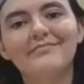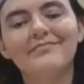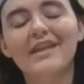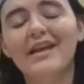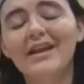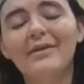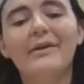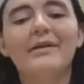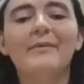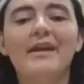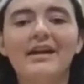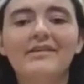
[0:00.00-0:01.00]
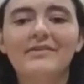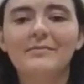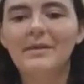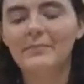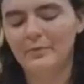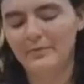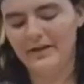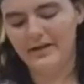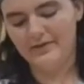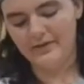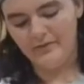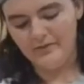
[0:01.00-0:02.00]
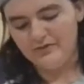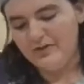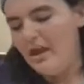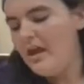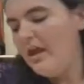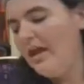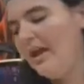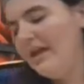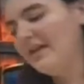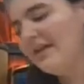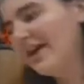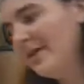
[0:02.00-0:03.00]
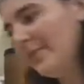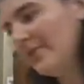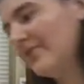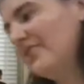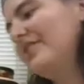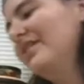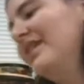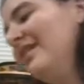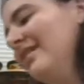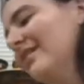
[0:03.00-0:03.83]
Anyway, we had some people playing those, and I personally